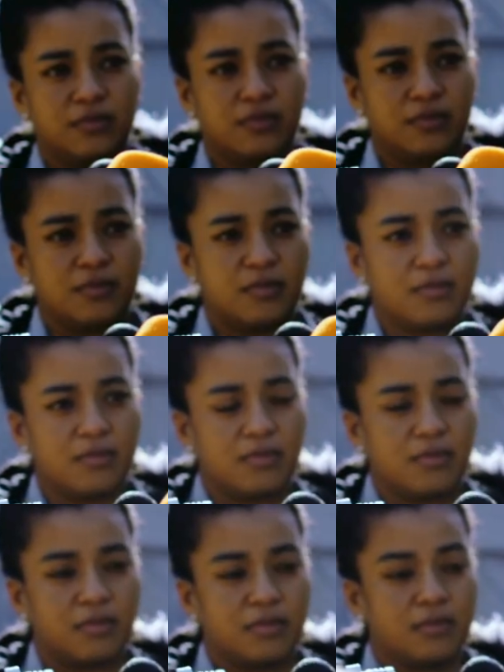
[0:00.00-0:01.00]

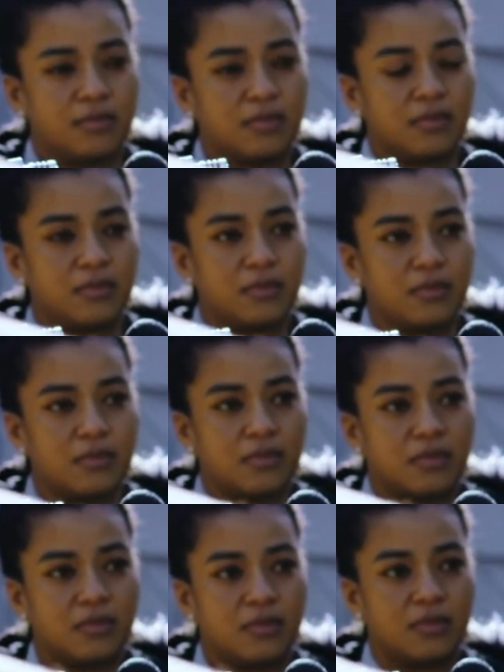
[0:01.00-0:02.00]

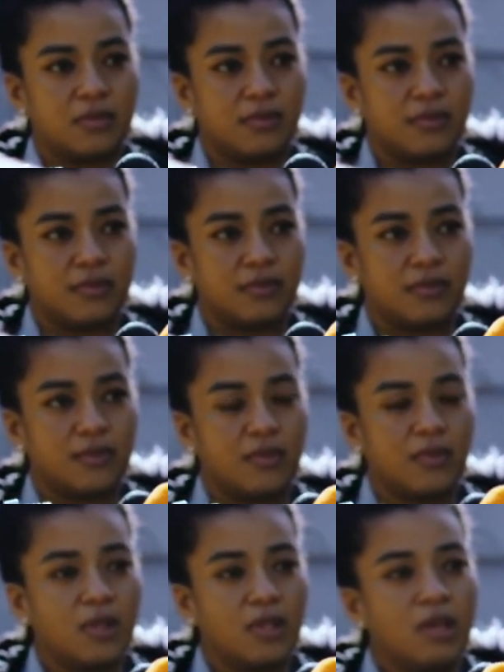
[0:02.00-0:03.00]

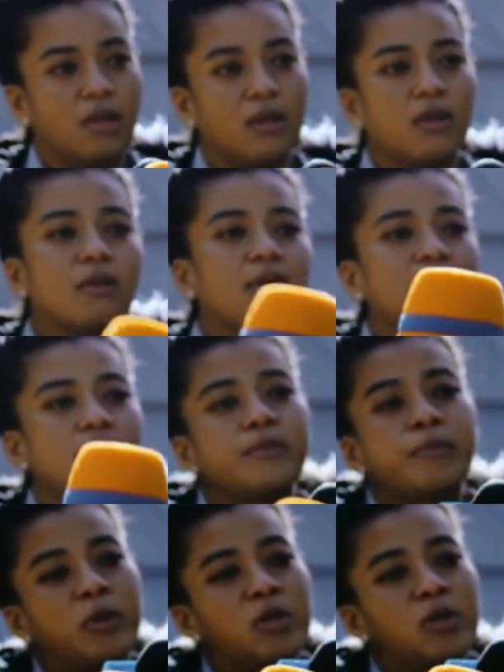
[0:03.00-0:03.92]
(silent)